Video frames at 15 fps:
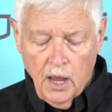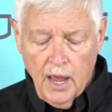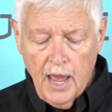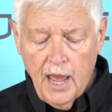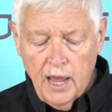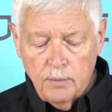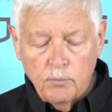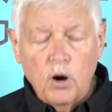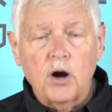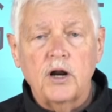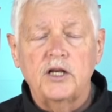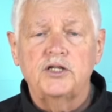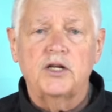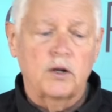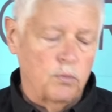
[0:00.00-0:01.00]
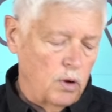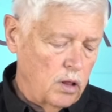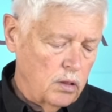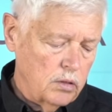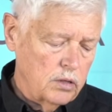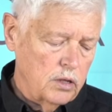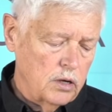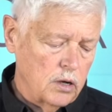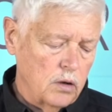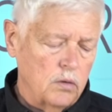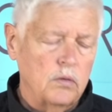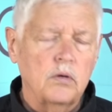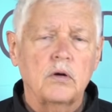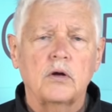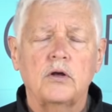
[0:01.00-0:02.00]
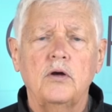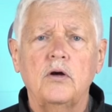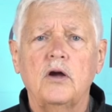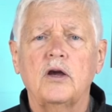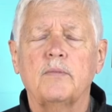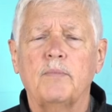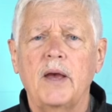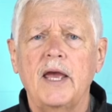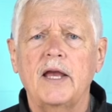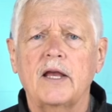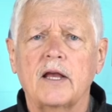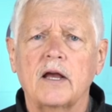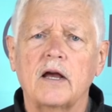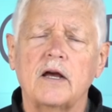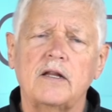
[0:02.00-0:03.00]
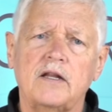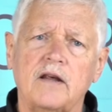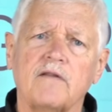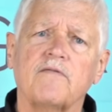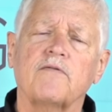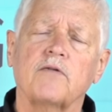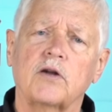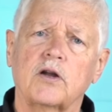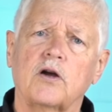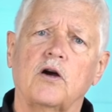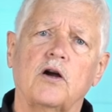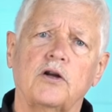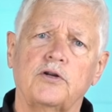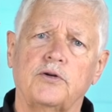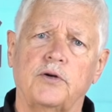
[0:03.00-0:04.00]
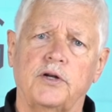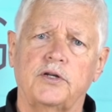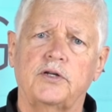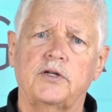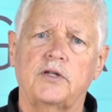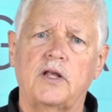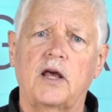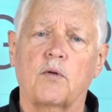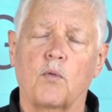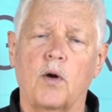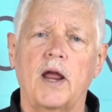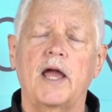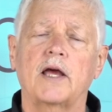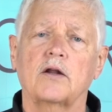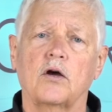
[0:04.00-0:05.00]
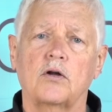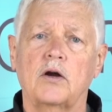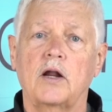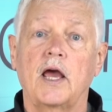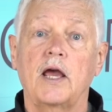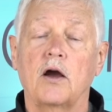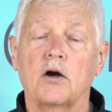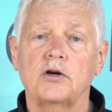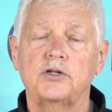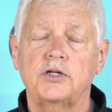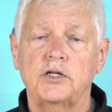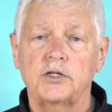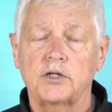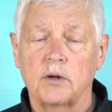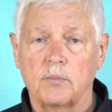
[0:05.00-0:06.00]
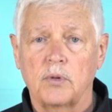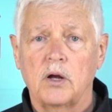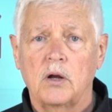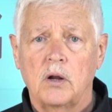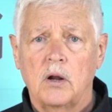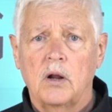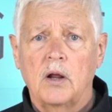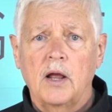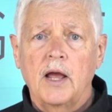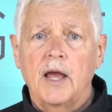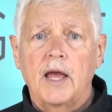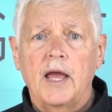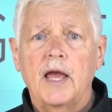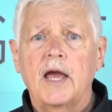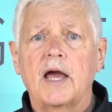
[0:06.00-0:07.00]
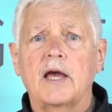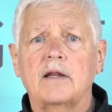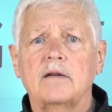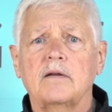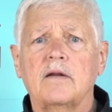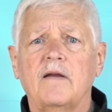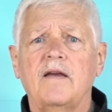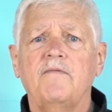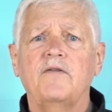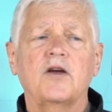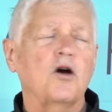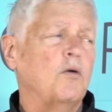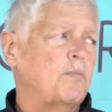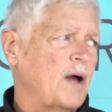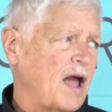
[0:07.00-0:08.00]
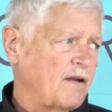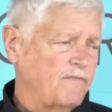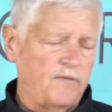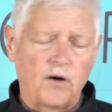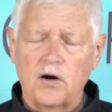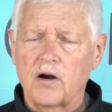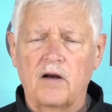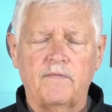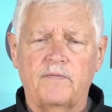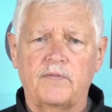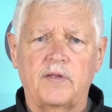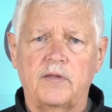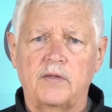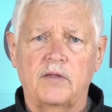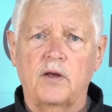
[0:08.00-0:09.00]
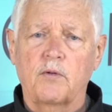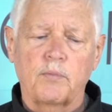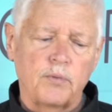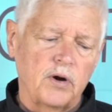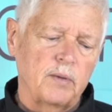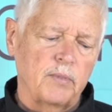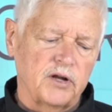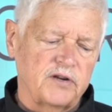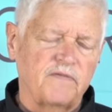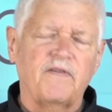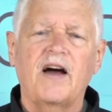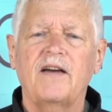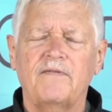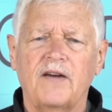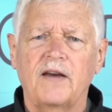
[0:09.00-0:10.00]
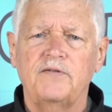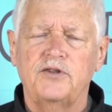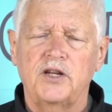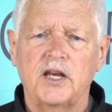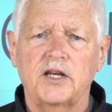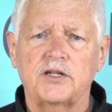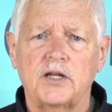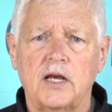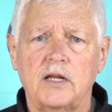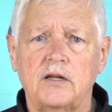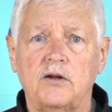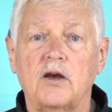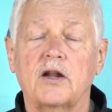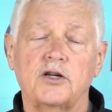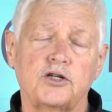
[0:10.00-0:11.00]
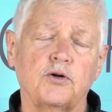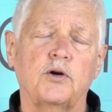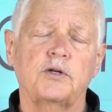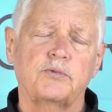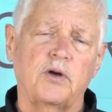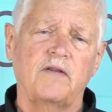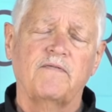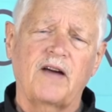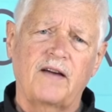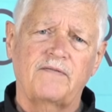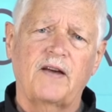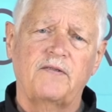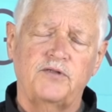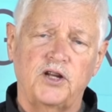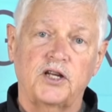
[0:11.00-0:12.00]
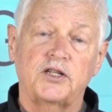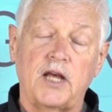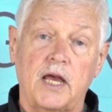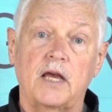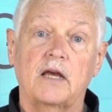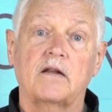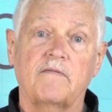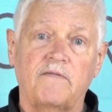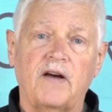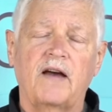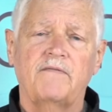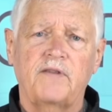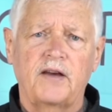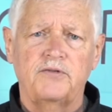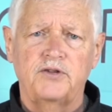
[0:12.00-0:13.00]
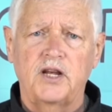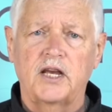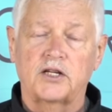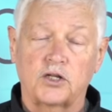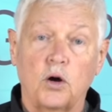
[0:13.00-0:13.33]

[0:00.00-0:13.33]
And Marty said, well, you know, you could make a different cartridge that ran on an AR system. And if you go back far enough, they were pretty much 5.56, and you had a choice between 5.56 and 5.56.